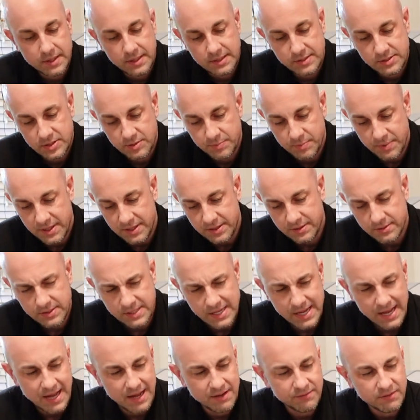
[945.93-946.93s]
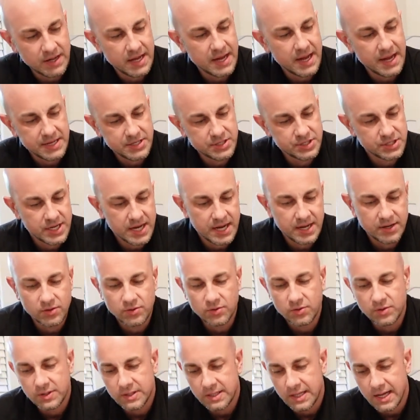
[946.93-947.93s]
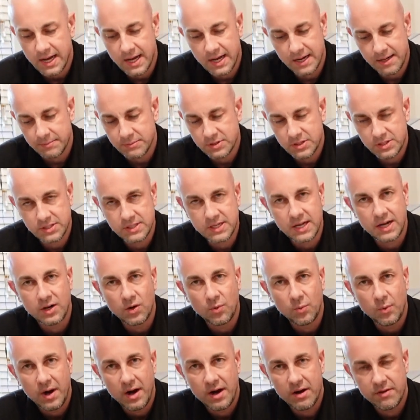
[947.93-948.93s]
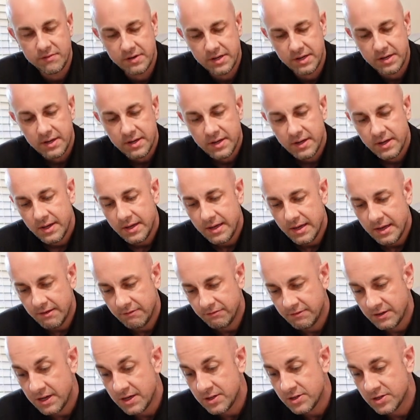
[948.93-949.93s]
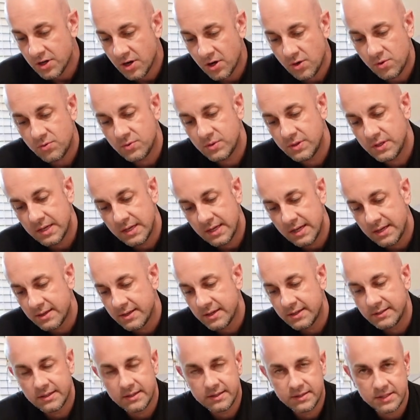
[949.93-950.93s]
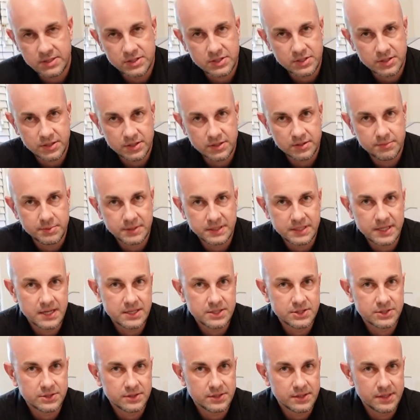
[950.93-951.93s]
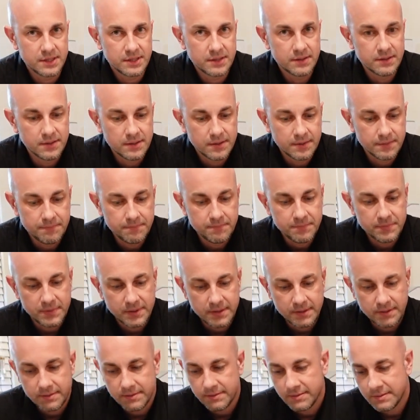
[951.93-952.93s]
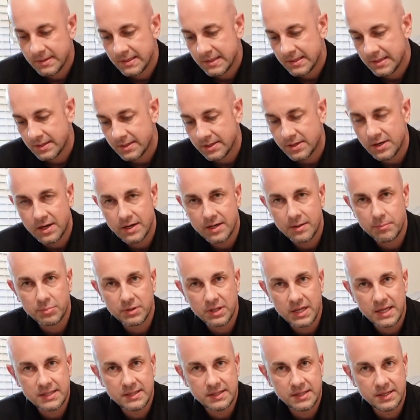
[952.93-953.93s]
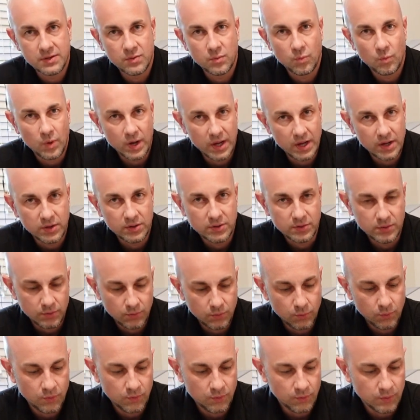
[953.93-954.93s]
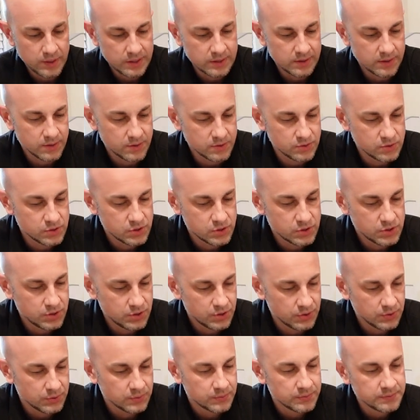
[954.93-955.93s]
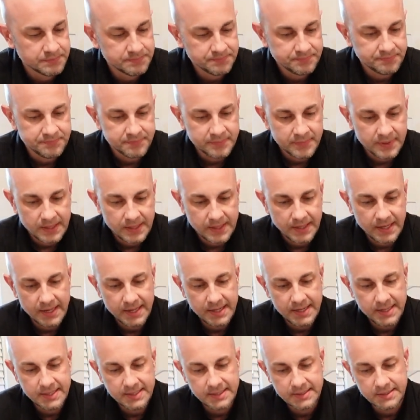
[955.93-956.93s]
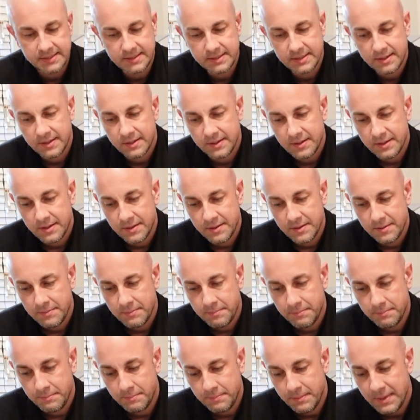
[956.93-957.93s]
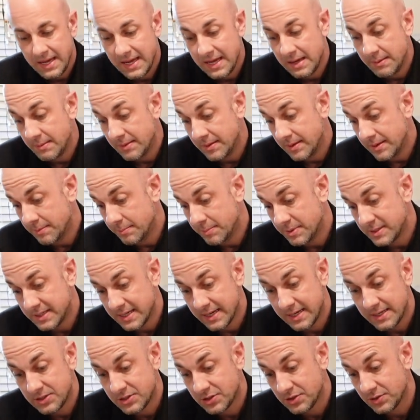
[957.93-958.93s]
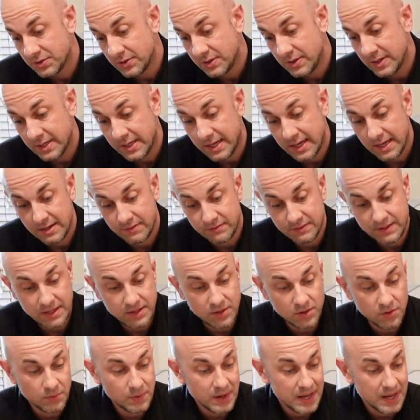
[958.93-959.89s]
speakers have a high channel or not. I'm just not aware of it. If they don't, then I think that this could potentially kind of blend in well with those too. And maybe potentially, again, if they don't